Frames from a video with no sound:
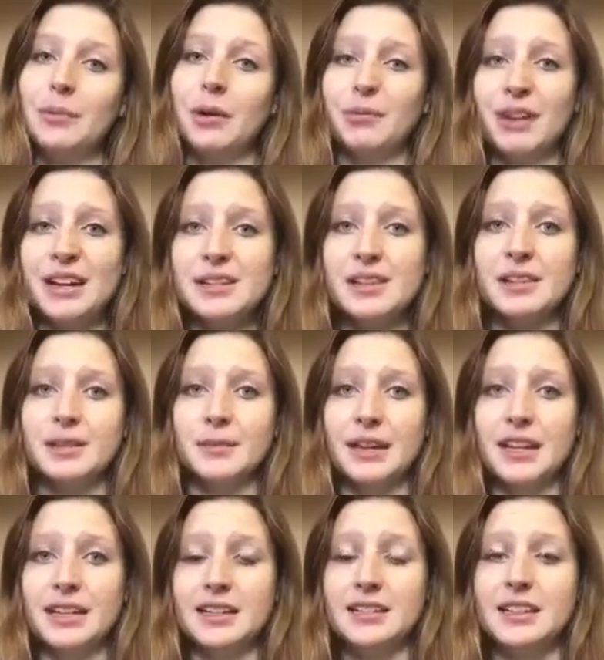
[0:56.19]
but racism
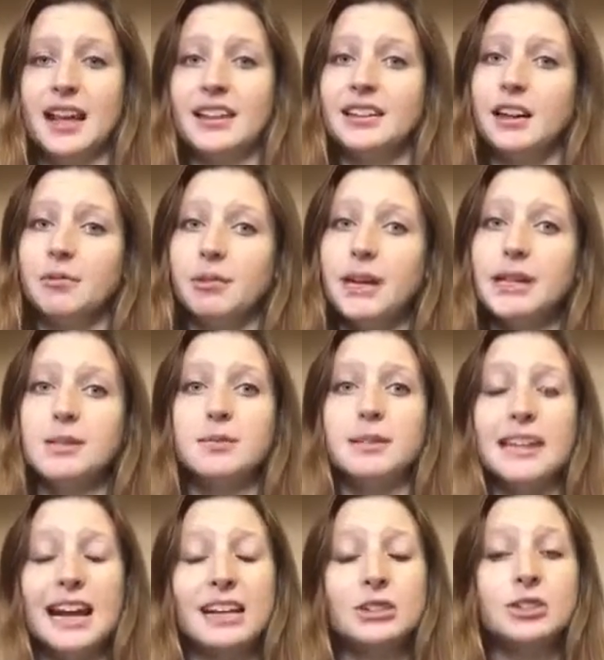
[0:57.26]
is, and that race was
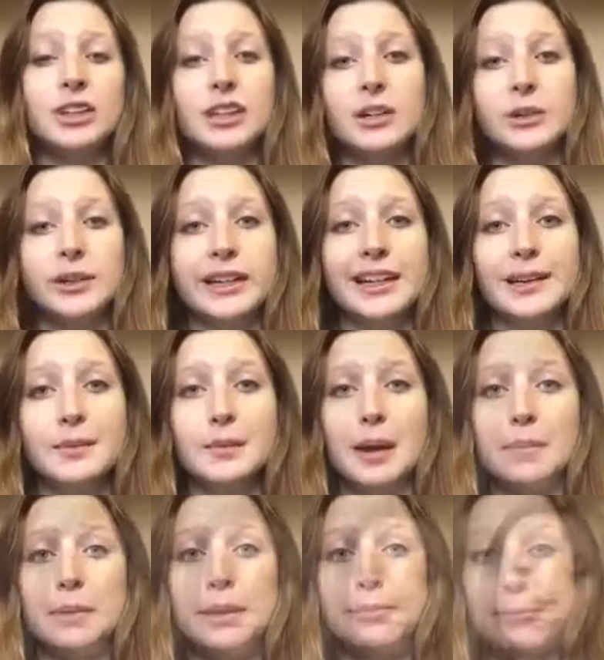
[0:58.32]
actually created by
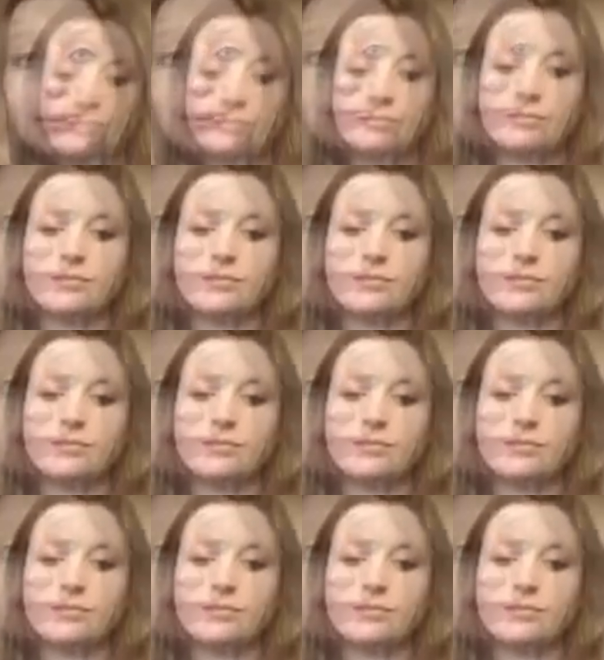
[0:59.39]
people.